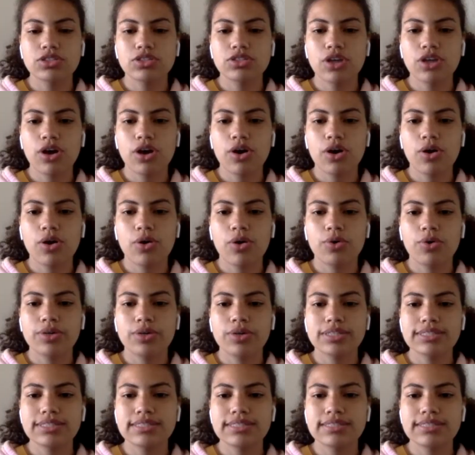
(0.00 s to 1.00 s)
So
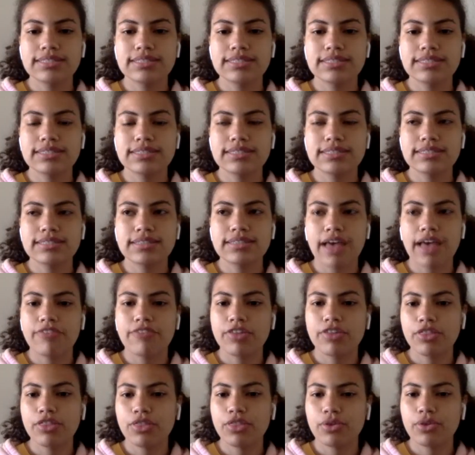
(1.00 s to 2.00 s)

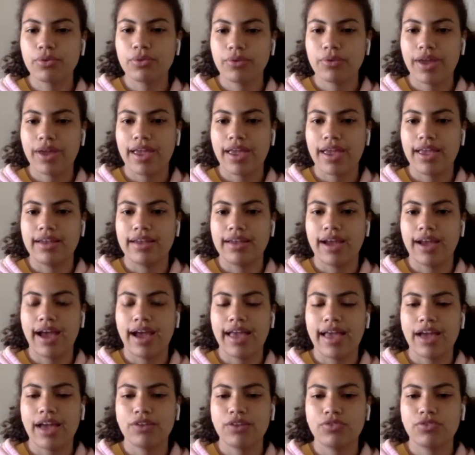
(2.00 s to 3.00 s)
seventh grade, I
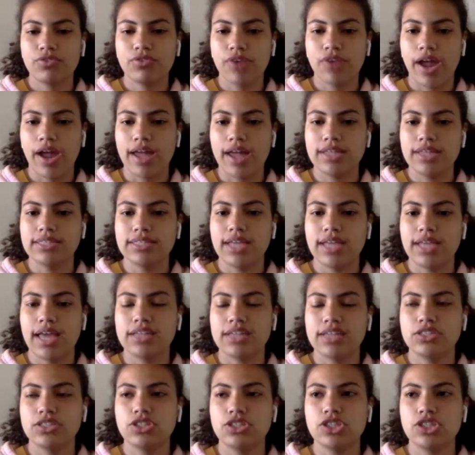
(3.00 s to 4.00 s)
had a friend
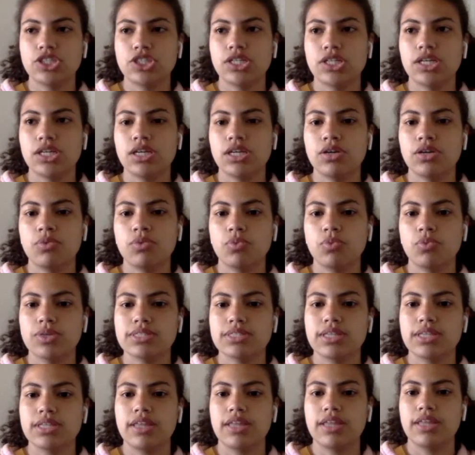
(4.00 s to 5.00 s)
and she was
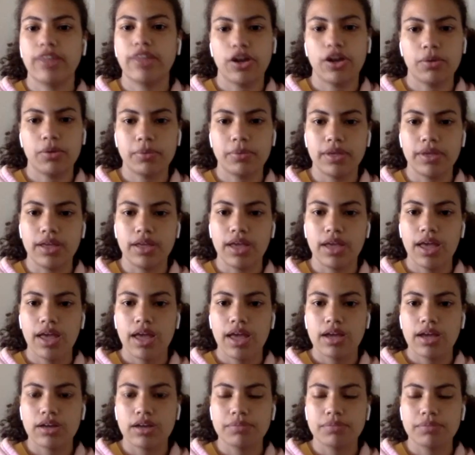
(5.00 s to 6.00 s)
in therapy
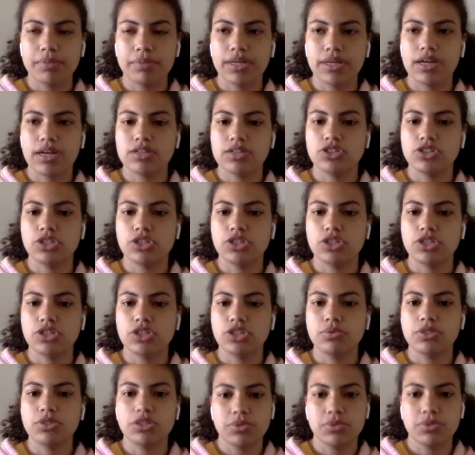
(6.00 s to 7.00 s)
because she
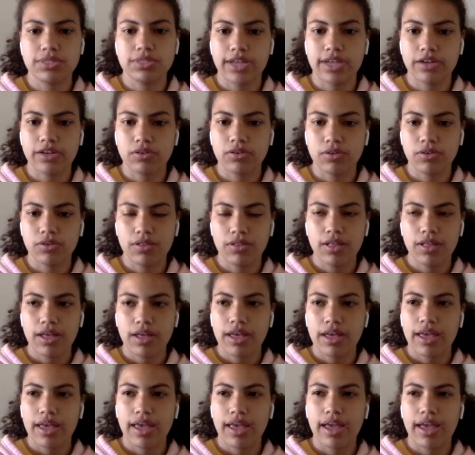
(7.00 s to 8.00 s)
was suicidal.
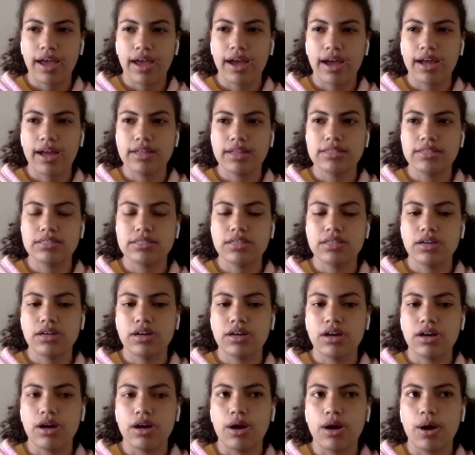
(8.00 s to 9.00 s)
And
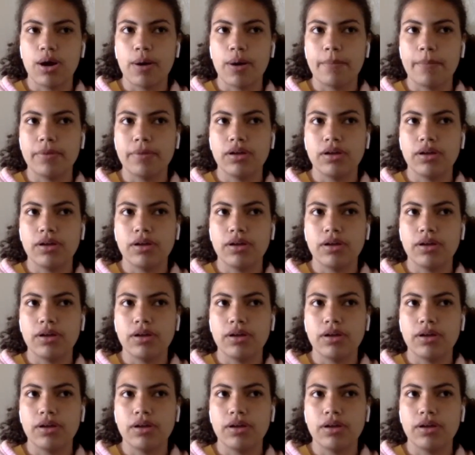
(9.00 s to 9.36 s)
um,